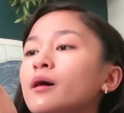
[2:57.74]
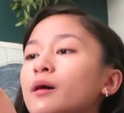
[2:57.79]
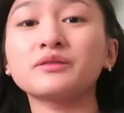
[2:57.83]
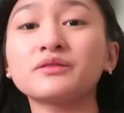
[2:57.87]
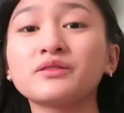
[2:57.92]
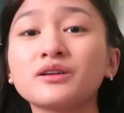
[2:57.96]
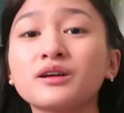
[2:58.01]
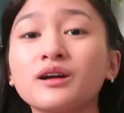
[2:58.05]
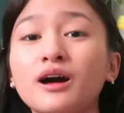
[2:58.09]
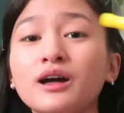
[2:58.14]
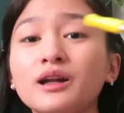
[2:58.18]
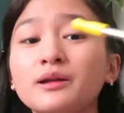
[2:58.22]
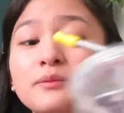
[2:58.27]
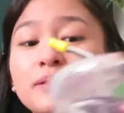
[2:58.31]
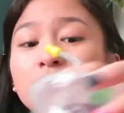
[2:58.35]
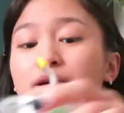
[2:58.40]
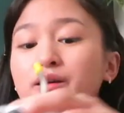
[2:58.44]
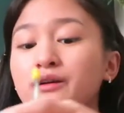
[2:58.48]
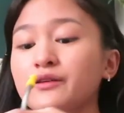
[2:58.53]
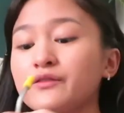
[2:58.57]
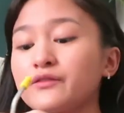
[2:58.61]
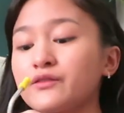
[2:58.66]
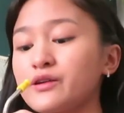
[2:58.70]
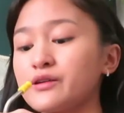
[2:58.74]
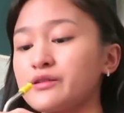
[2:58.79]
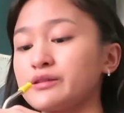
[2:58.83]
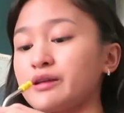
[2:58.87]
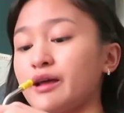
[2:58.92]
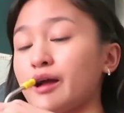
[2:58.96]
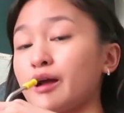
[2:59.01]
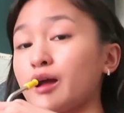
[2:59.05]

I forgot about her for a sec.